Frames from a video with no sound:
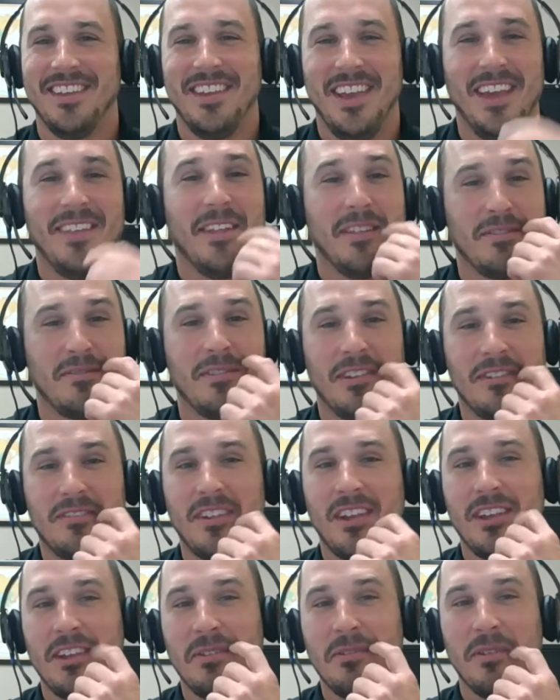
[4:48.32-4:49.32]
Yeah, that's
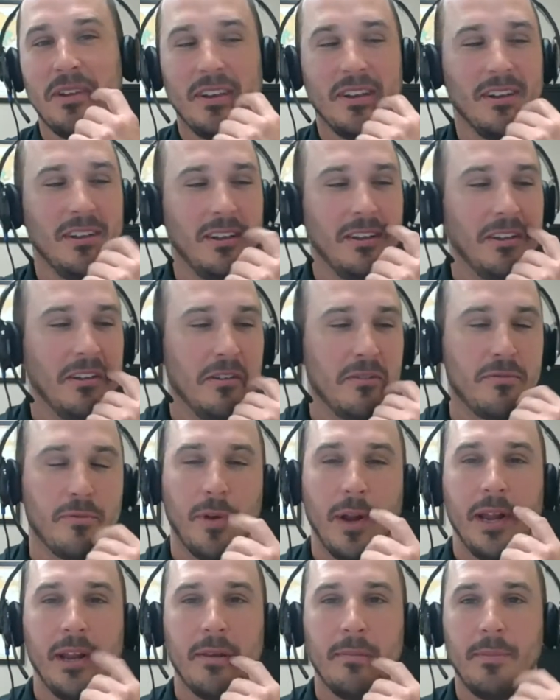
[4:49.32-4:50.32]
exactly what he called it. It's
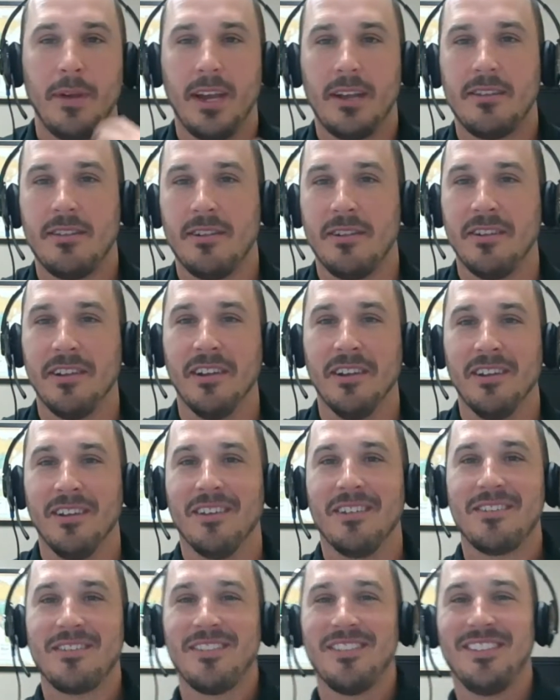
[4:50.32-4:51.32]
raining bacteria.
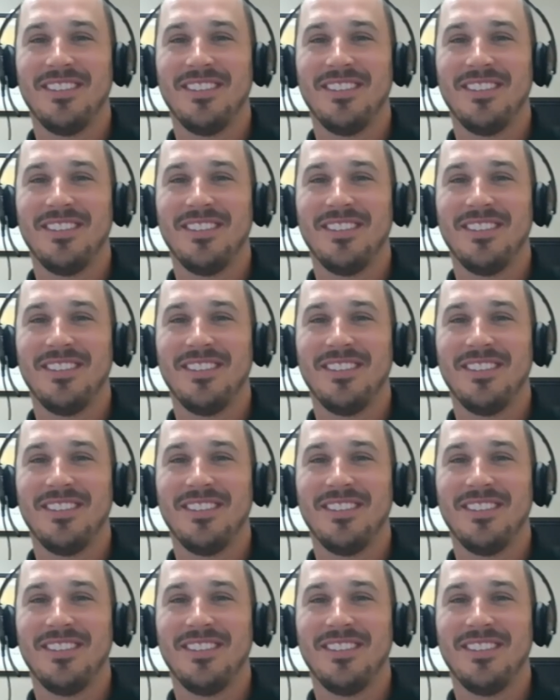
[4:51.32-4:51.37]
It's